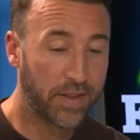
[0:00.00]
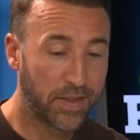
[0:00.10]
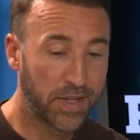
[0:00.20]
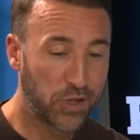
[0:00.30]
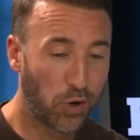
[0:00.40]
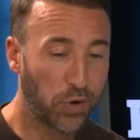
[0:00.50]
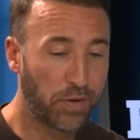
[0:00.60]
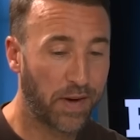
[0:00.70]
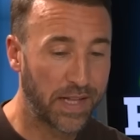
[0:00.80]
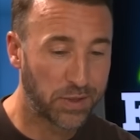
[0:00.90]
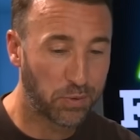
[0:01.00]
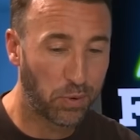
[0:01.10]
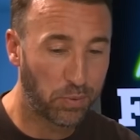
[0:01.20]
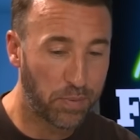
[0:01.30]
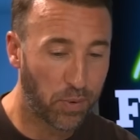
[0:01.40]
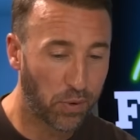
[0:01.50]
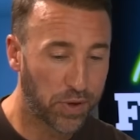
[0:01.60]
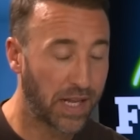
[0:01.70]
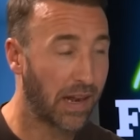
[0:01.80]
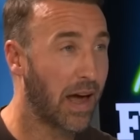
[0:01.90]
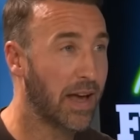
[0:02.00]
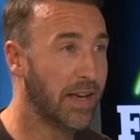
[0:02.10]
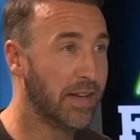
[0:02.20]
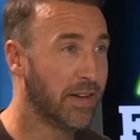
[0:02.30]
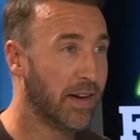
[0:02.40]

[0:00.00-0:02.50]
the Geordie fans will be both delighted